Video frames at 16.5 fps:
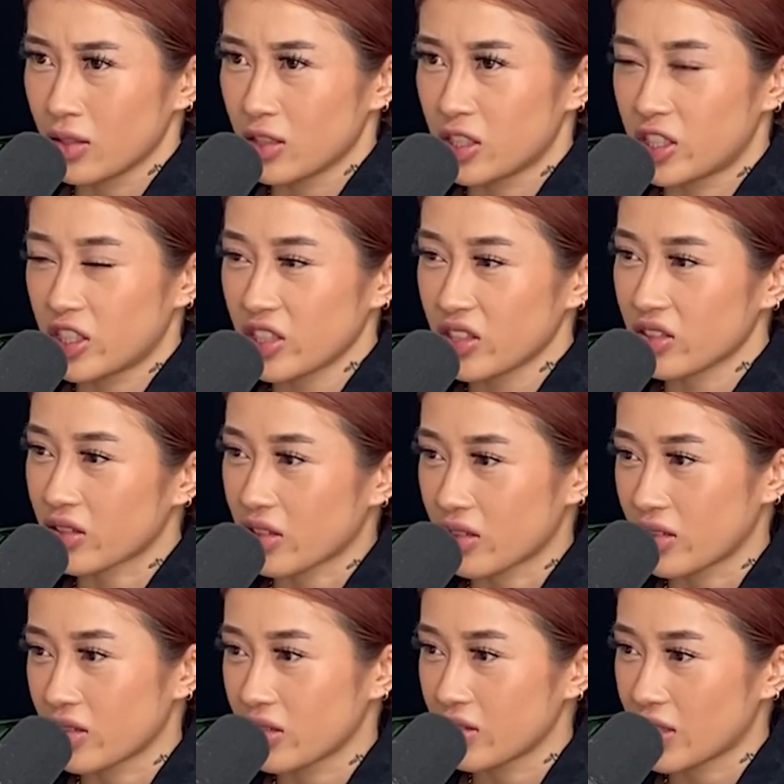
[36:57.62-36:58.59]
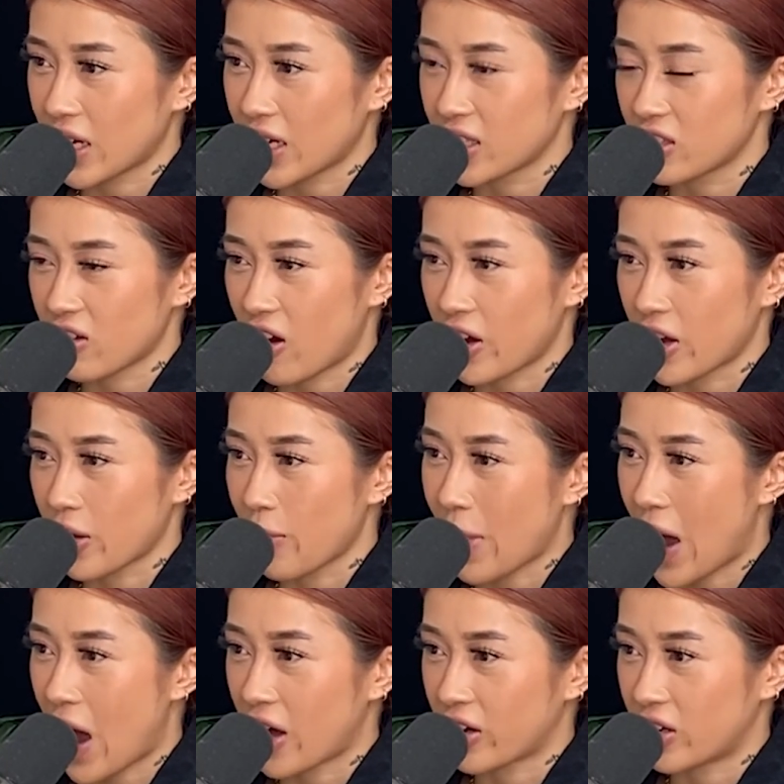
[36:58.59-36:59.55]
just girls like talking
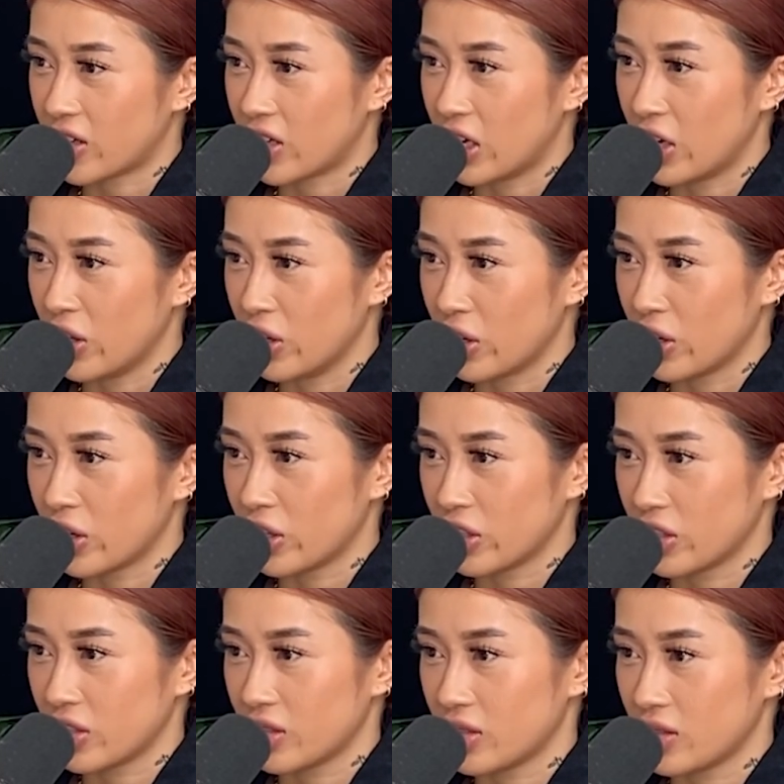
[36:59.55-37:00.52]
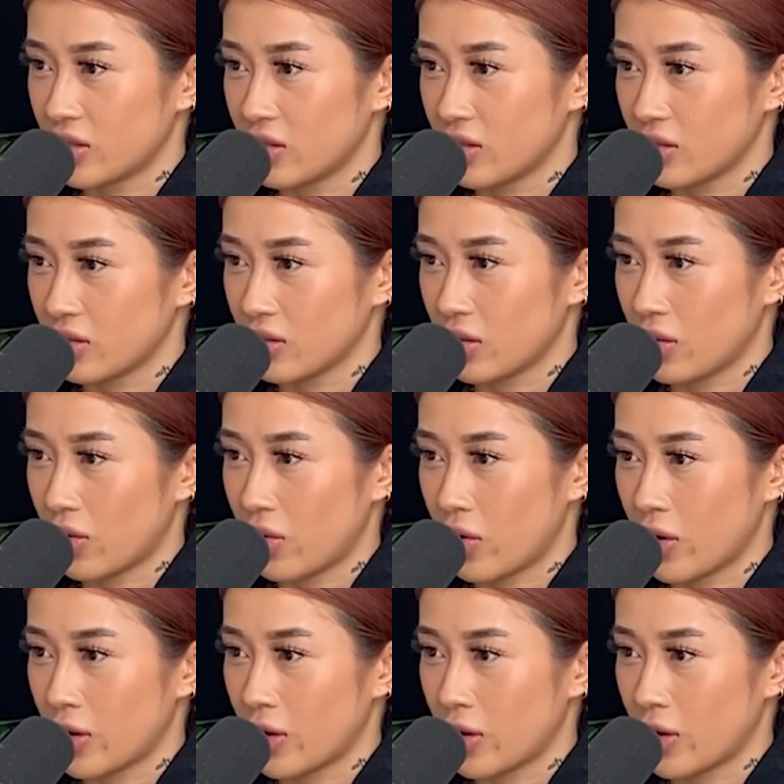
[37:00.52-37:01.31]
bad on others, or